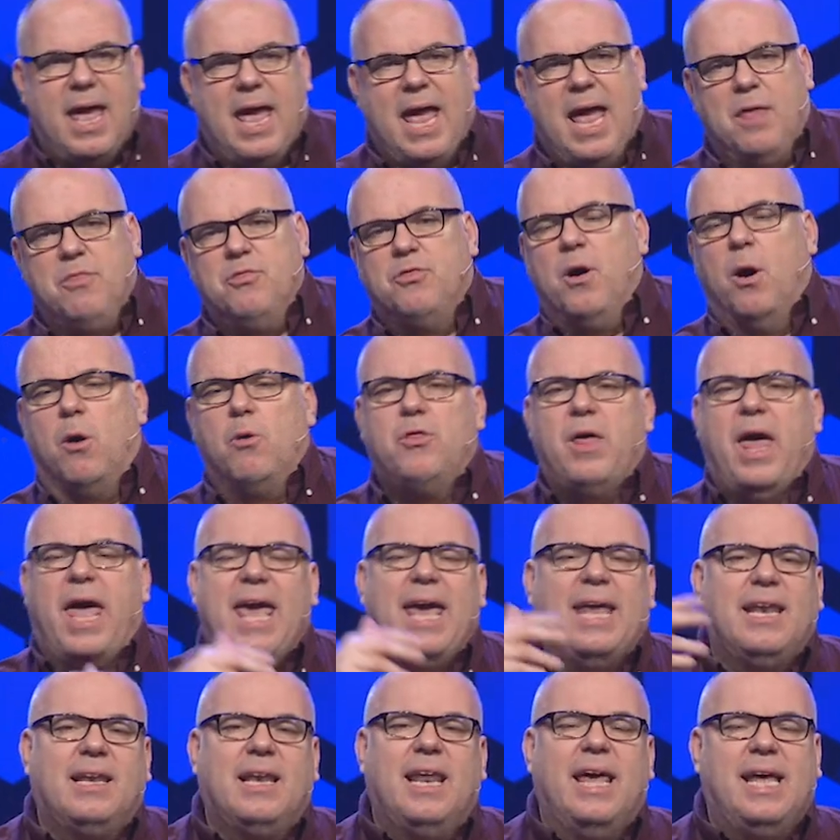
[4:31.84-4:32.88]
And though they
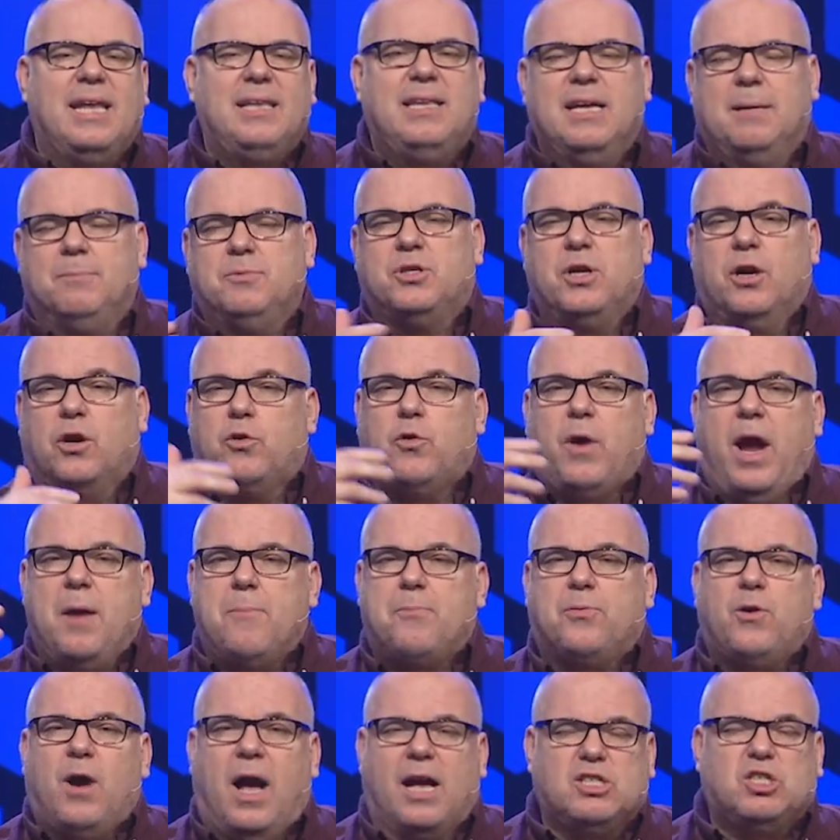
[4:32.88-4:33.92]
had led them to great
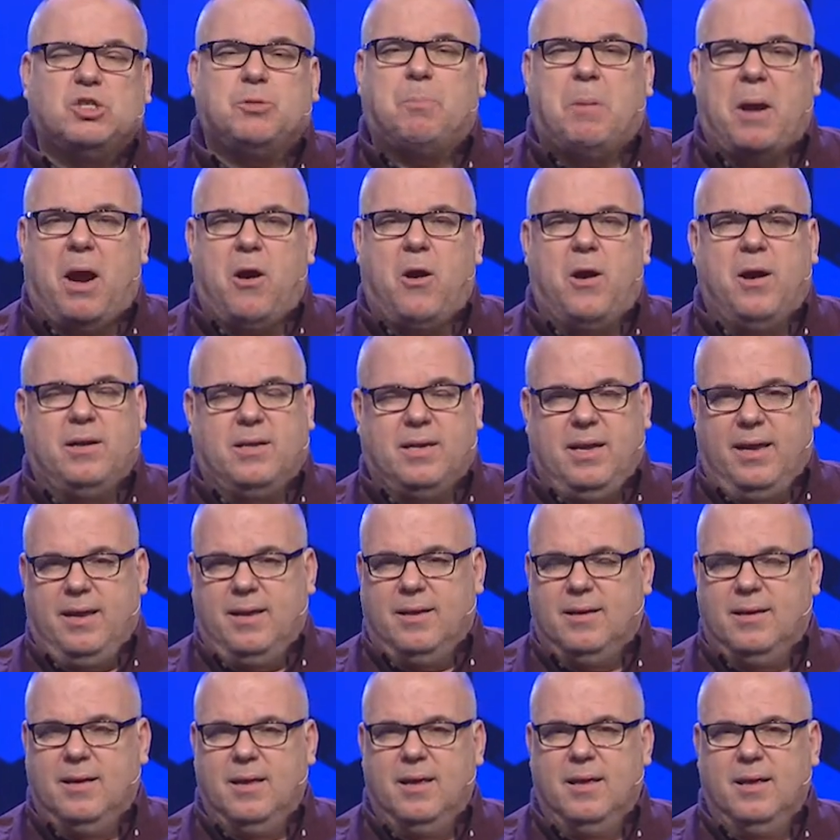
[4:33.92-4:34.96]
prosperity
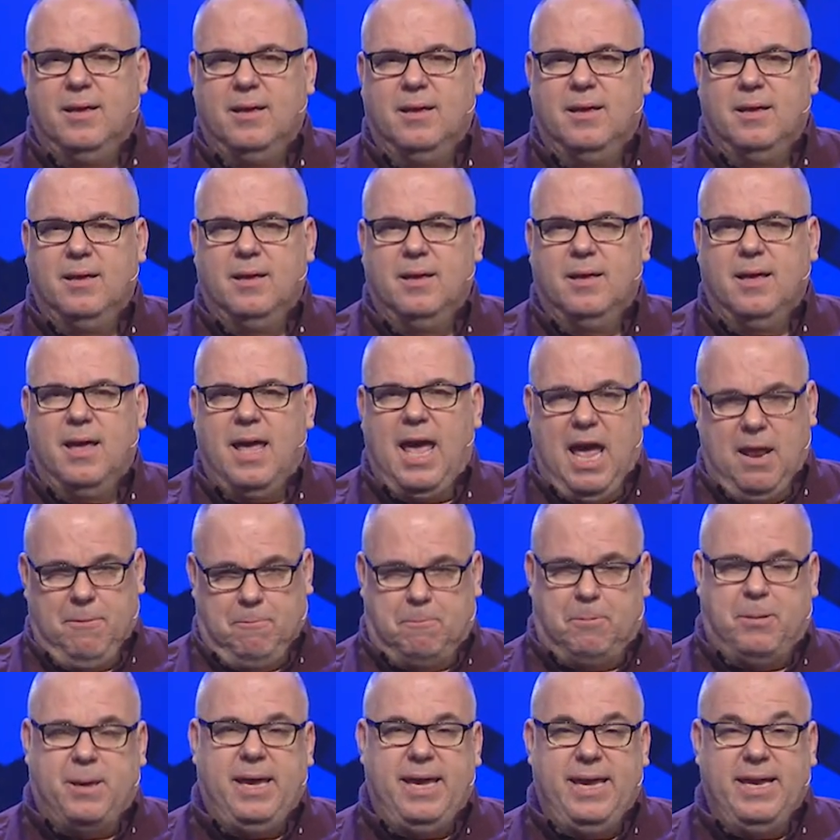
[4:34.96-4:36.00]

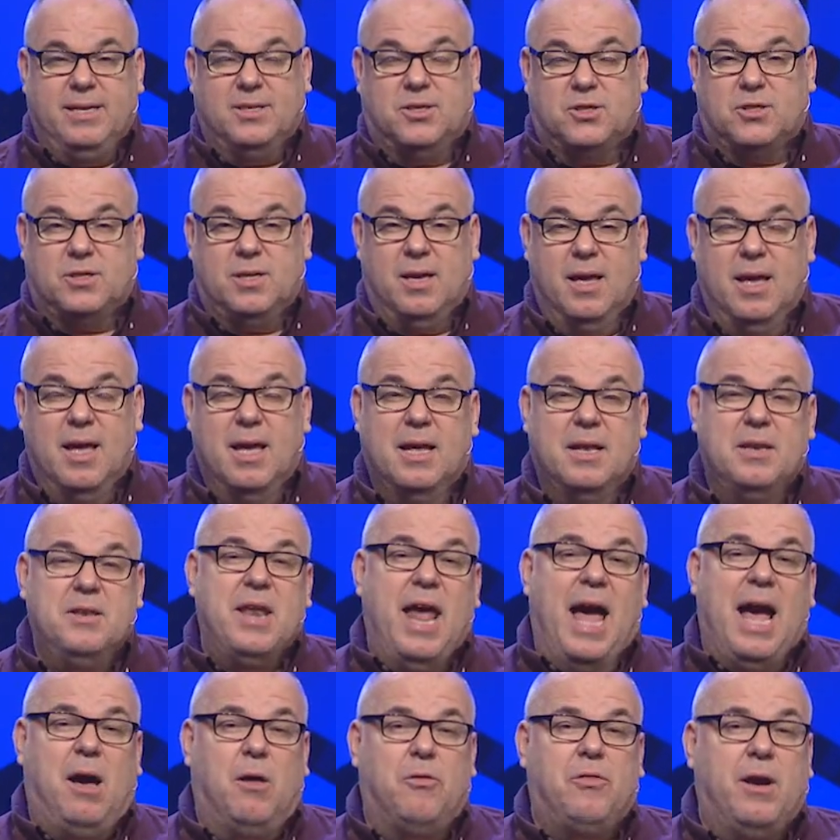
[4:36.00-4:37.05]
and peace,
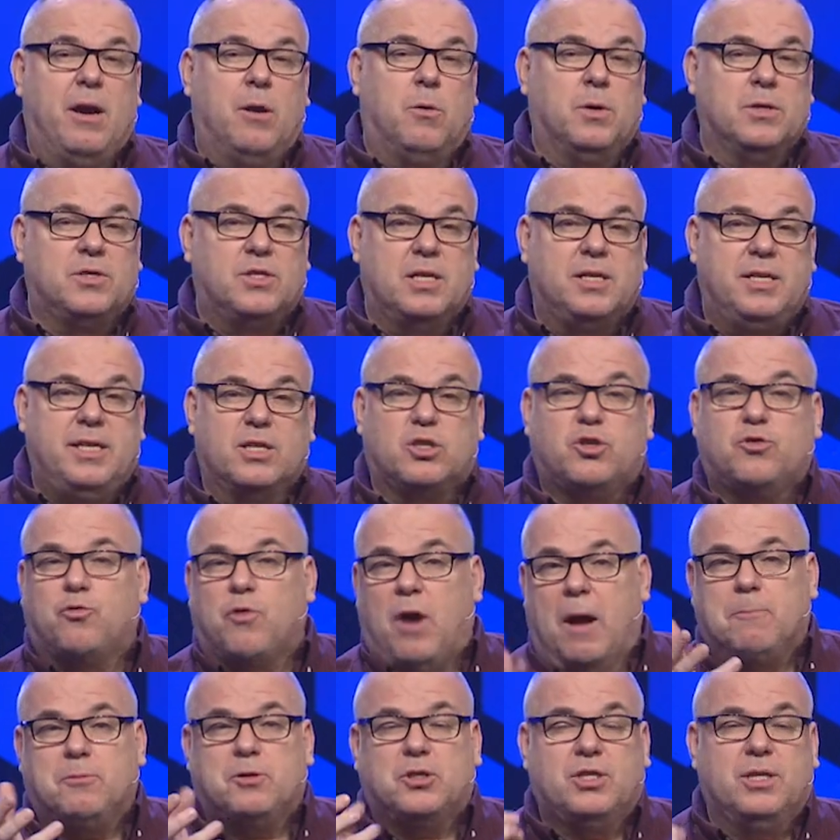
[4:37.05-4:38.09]
now there was a
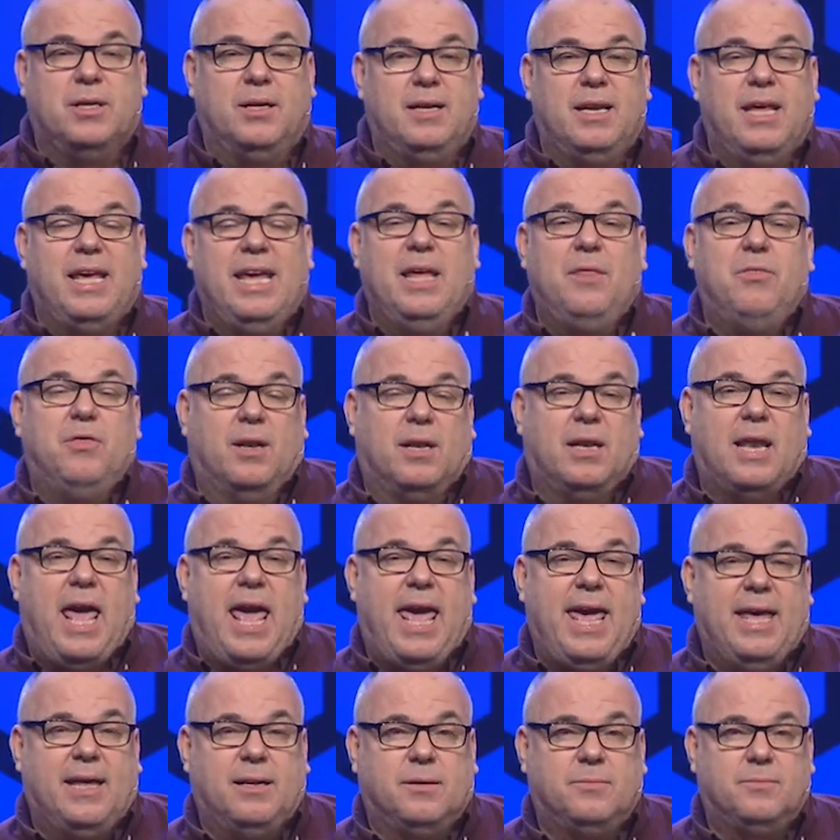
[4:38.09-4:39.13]
disruption in the
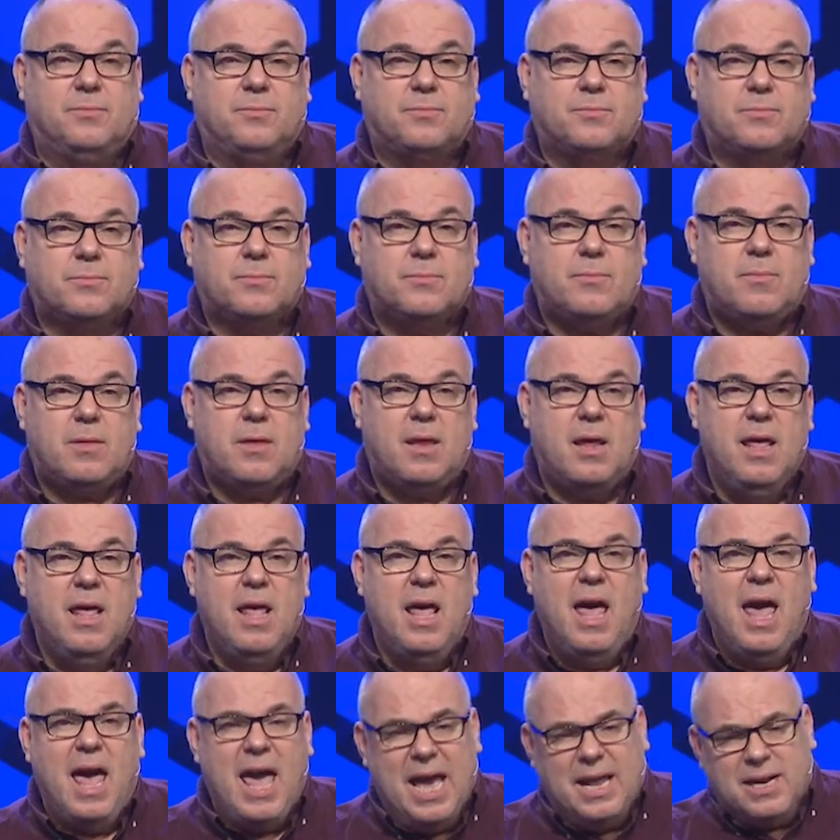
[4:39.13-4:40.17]
land,
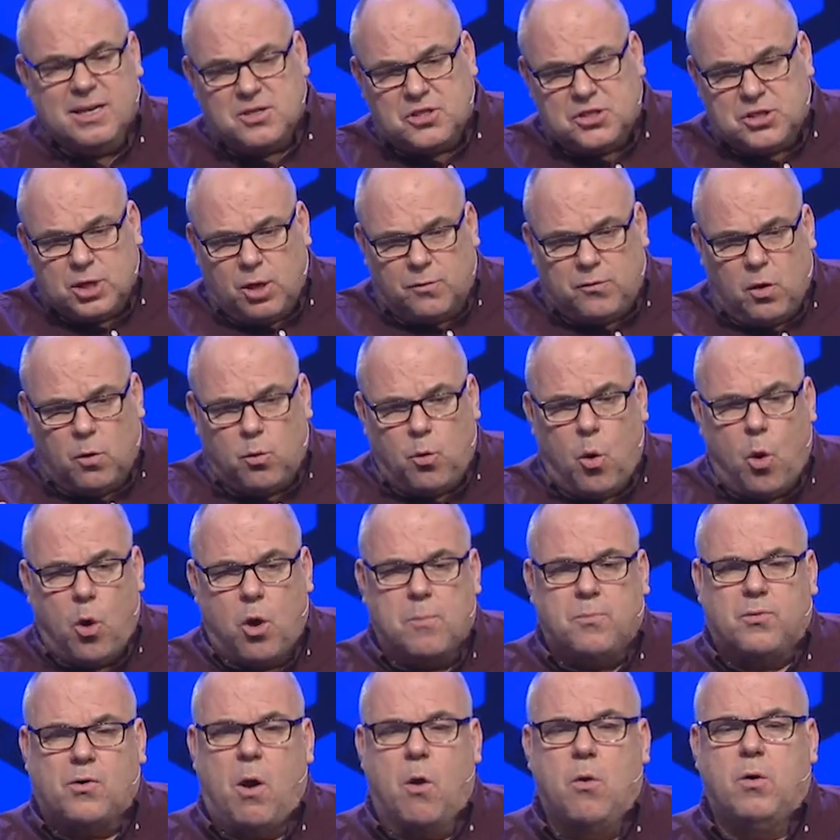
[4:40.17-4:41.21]
and a civil war
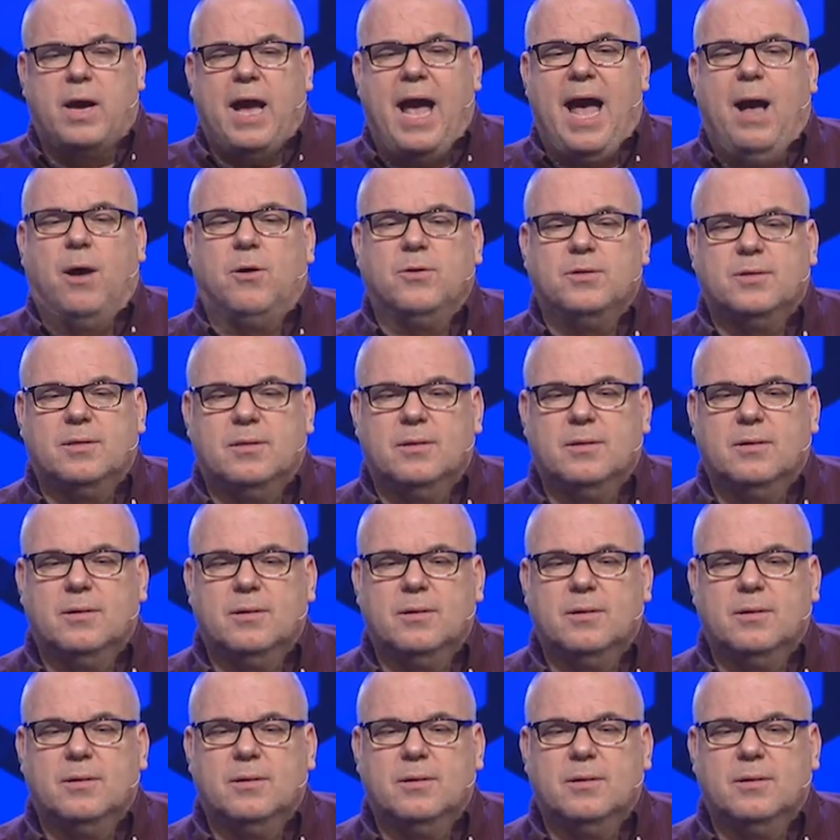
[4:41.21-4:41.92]
broke out,